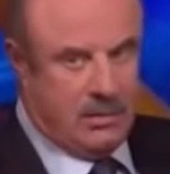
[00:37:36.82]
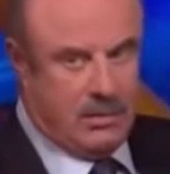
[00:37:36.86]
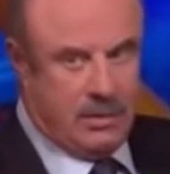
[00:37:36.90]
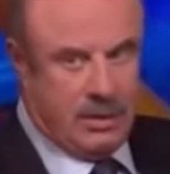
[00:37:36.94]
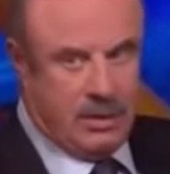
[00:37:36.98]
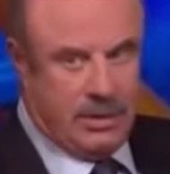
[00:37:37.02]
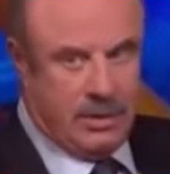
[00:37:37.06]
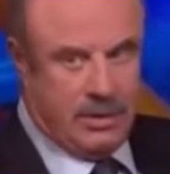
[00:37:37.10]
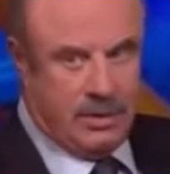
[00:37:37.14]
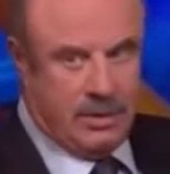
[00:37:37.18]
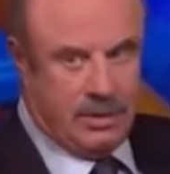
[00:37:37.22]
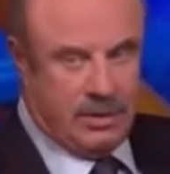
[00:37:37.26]

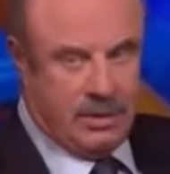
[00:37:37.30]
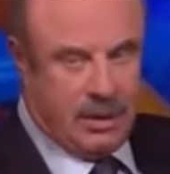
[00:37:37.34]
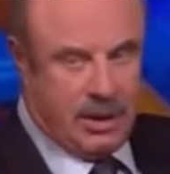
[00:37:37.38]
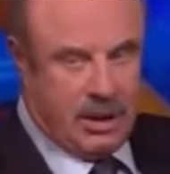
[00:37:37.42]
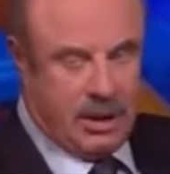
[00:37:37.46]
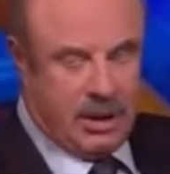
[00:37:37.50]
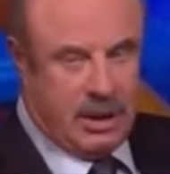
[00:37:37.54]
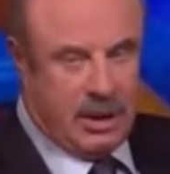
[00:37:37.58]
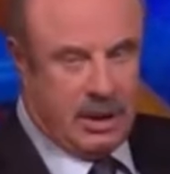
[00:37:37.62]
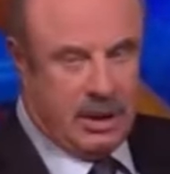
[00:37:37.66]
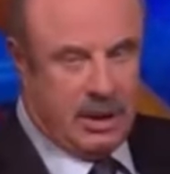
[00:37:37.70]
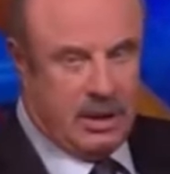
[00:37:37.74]
with your
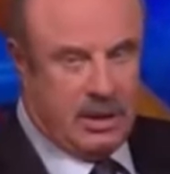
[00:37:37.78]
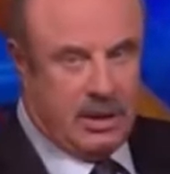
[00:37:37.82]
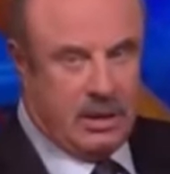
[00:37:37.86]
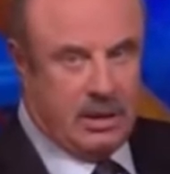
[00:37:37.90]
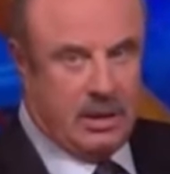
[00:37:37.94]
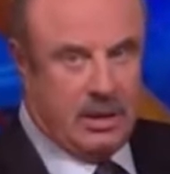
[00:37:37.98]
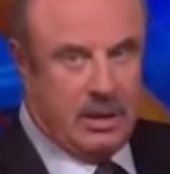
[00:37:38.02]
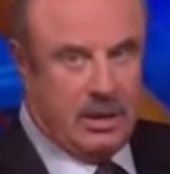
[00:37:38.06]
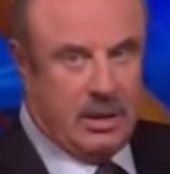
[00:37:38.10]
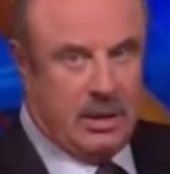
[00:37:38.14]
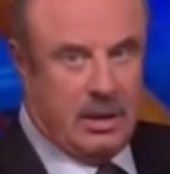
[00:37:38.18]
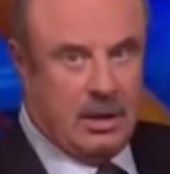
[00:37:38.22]
son
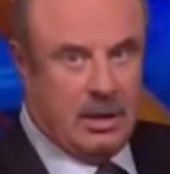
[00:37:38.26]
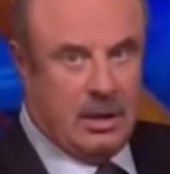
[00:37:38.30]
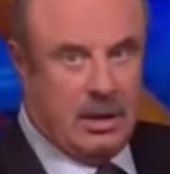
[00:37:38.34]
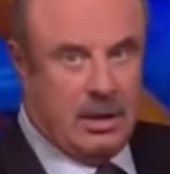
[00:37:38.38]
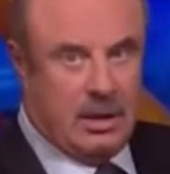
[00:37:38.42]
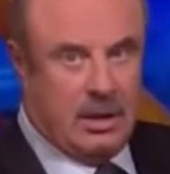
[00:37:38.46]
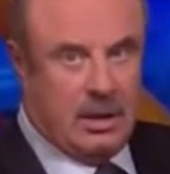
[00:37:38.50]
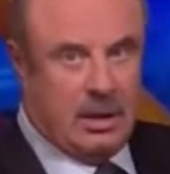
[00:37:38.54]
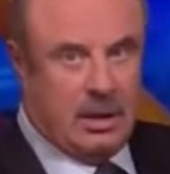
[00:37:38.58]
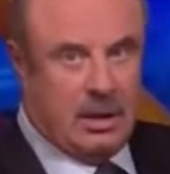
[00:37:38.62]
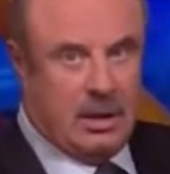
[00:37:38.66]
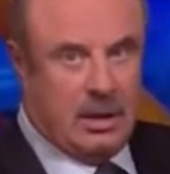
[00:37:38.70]

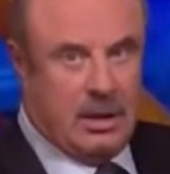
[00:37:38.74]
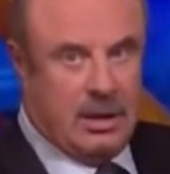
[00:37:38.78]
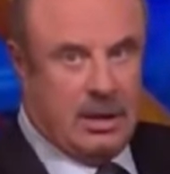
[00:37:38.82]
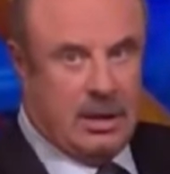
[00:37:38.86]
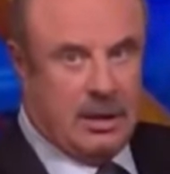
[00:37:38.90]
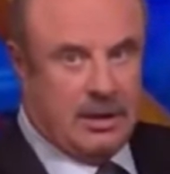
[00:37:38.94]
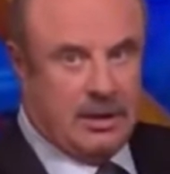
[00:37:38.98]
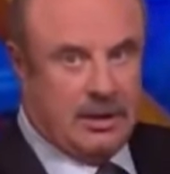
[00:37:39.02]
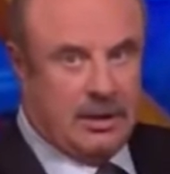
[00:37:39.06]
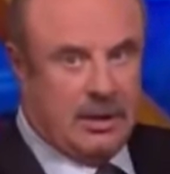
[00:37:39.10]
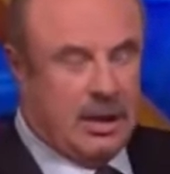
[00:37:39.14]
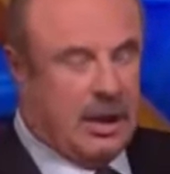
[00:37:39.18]

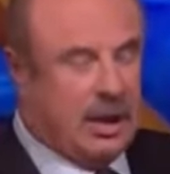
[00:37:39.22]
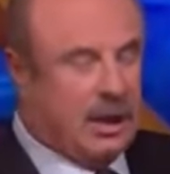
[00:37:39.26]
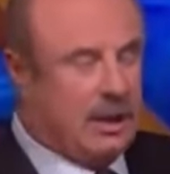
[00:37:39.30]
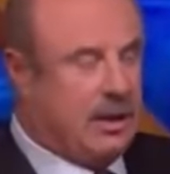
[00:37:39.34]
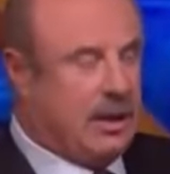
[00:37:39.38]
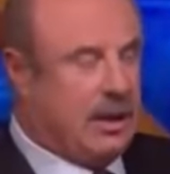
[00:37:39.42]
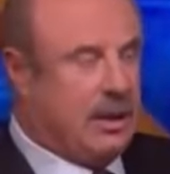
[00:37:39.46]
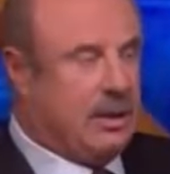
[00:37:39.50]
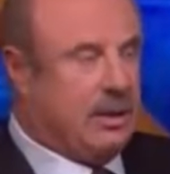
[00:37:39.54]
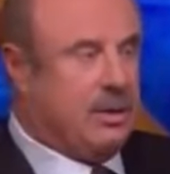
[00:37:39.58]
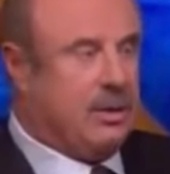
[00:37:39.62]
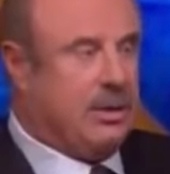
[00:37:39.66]
is
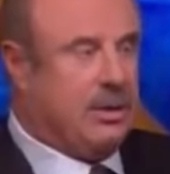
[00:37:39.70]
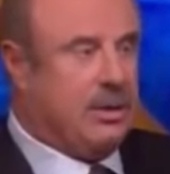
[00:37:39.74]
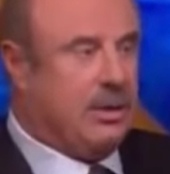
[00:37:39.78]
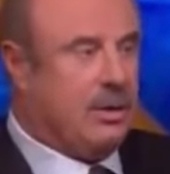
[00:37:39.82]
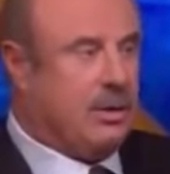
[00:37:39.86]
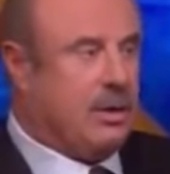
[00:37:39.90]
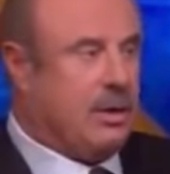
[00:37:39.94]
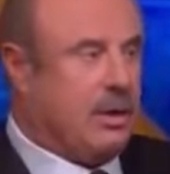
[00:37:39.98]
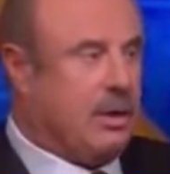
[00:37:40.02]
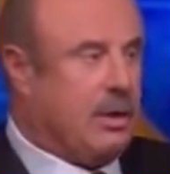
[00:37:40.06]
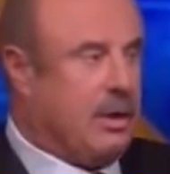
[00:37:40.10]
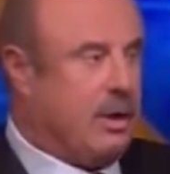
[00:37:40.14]
nothing
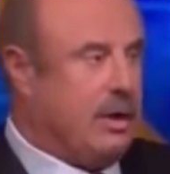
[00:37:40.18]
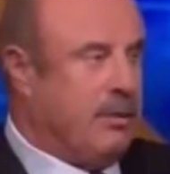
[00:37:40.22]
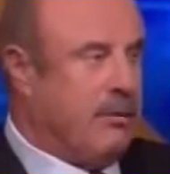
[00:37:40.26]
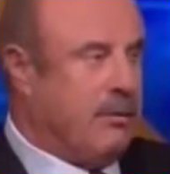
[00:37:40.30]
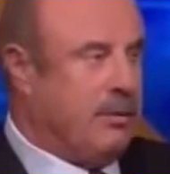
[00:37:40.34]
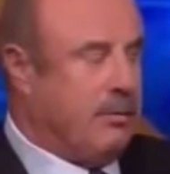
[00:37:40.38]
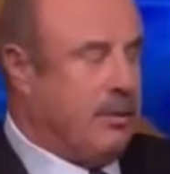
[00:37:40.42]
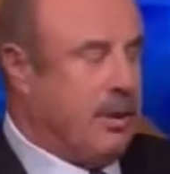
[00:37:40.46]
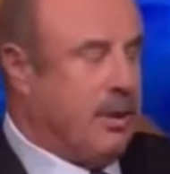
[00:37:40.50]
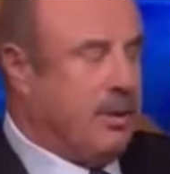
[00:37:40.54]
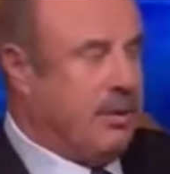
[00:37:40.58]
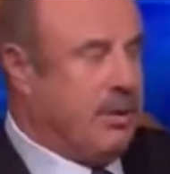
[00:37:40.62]
short of
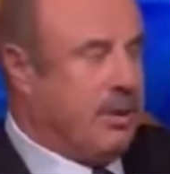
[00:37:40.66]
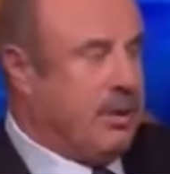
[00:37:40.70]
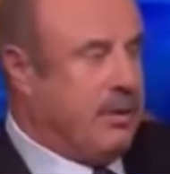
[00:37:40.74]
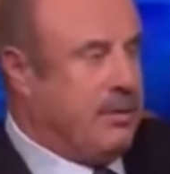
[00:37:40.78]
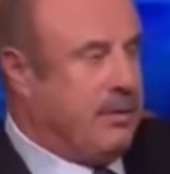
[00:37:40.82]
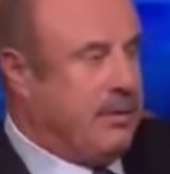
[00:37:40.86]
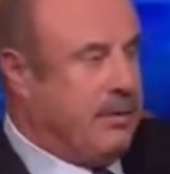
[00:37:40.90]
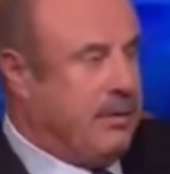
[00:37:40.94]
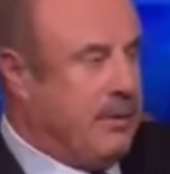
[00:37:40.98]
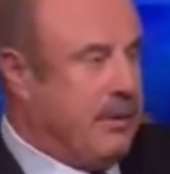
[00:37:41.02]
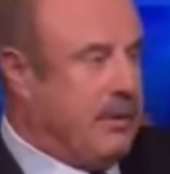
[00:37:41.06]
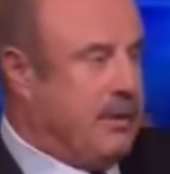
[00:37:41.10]

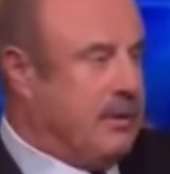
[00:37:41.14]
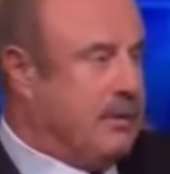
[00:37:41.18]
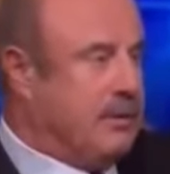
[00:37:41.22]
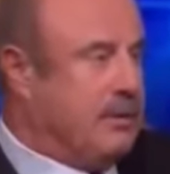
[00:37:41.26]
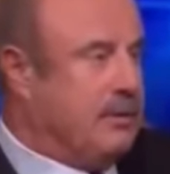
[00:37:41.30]
abusive.